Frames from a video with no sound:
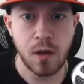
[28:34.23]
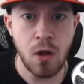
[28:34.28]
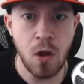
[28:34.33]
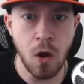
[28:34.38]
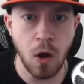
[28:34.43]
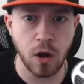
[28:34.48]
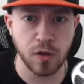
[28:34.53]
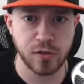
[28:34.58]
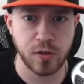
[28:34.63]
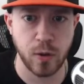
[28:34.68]

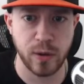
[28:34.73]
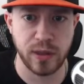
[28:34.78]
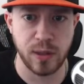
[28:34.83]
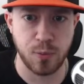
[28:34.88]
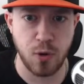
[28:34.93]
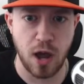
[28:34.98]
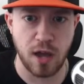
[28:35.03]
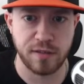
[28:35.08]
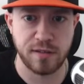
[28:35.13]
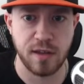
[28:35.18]
also in the
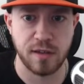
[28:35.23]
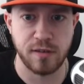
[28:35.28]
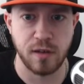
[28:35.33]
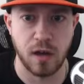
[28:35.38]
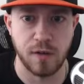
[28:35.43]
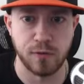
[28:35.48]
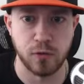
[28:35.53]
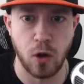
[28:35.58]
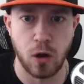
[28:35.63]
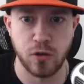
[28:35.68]
process
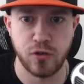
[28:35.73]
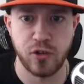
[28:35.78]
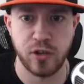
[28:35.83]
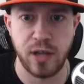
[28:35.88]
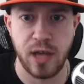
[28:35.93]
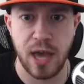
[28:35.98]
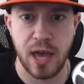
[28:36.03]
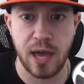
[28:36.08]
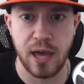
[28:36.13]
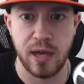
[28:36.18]
of
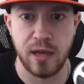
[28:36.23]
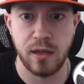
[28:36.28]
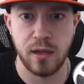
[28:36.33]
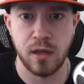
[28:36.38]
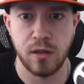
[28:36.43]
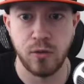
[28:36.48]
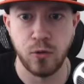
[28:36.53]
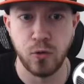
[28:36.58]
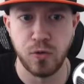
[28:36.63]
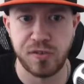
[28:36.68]
launching a
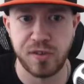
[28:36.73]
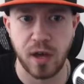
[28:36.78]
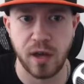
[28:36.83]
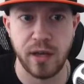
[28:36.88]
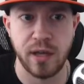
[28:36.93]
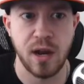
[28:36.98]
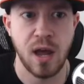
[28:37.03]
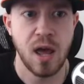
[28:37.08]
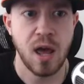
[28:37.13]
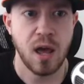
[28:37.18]
new
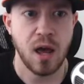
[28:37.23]
site,